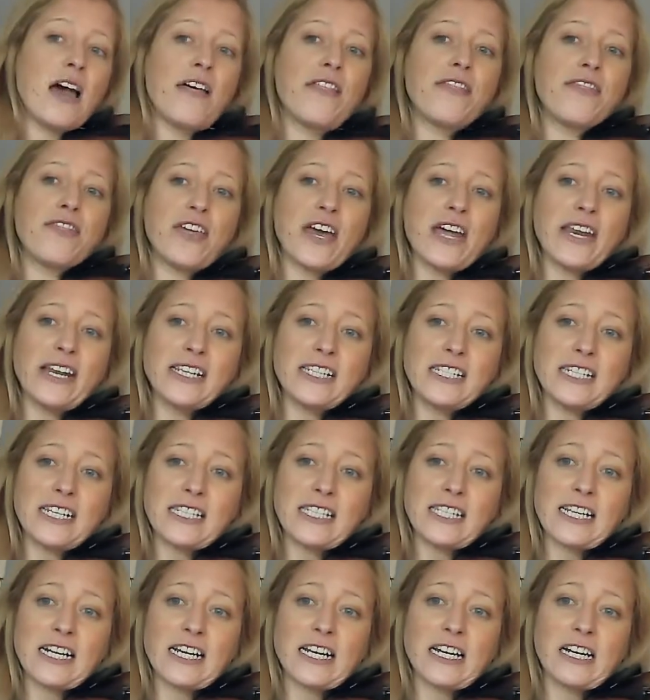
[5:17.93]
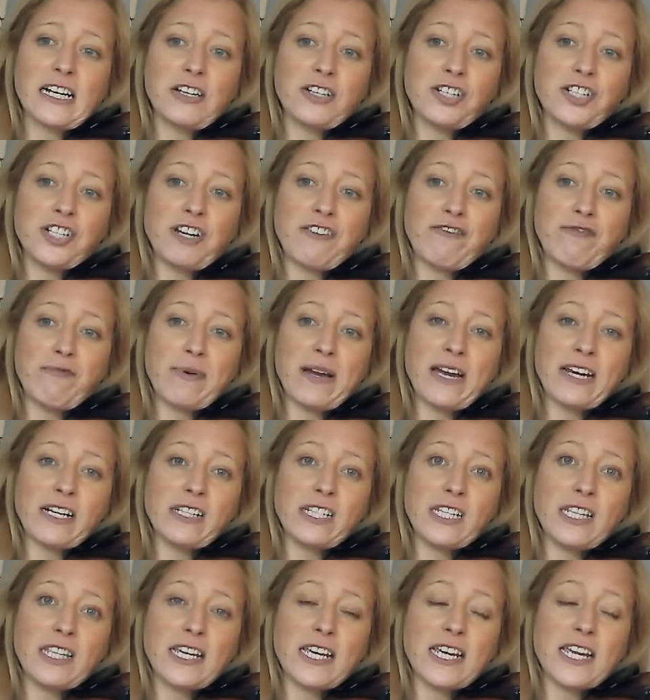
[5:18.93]
Then it's just a little shift back
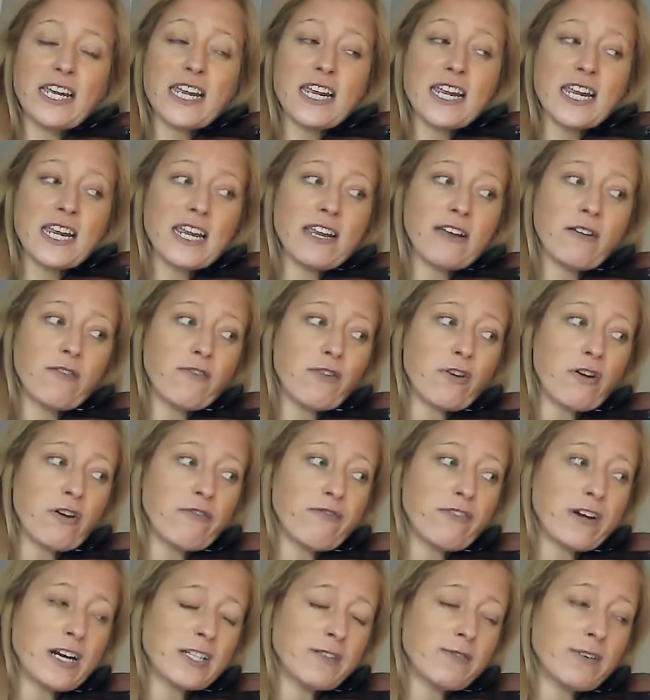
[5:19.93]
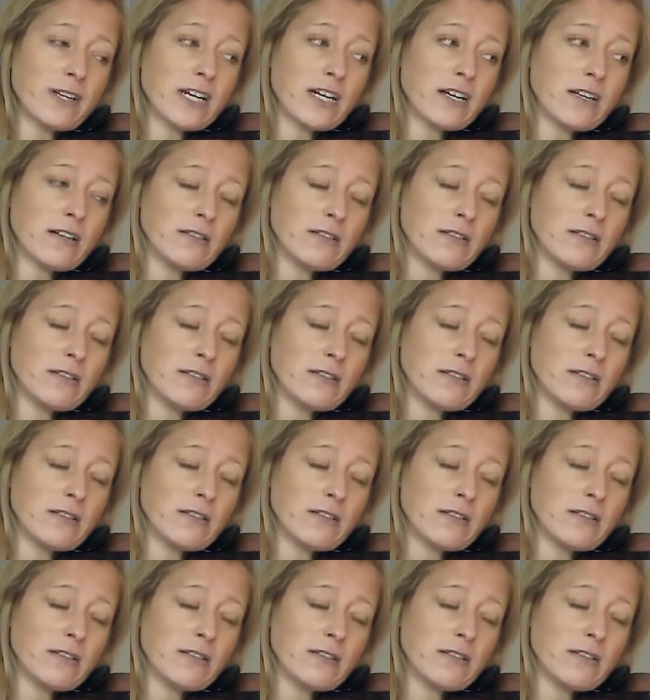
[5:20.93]
to the E on first finger.